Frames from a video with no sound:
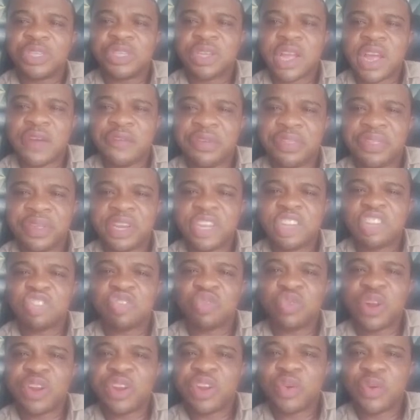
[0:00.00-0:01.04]
Everything is
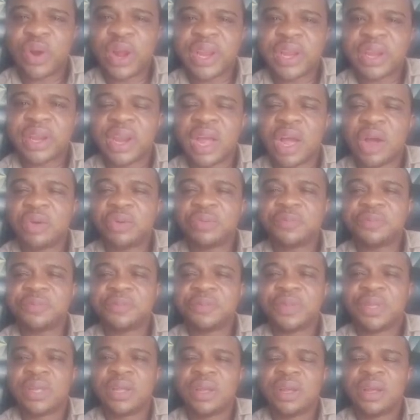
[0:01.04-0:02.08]
ready right now.
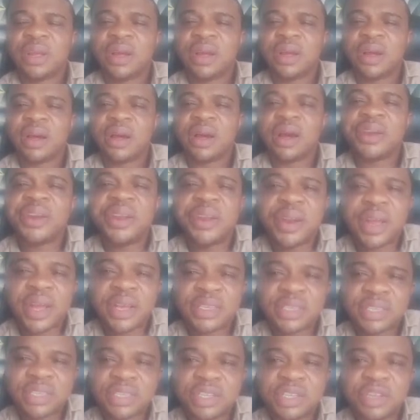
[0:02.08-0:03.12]
The
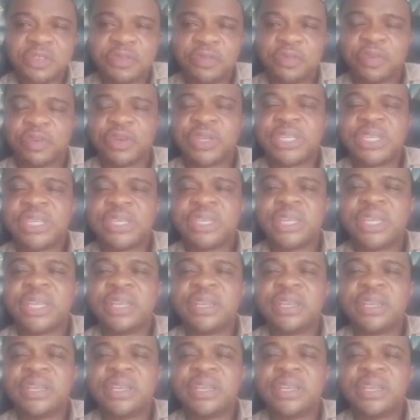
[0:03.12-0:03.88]
next thing is for to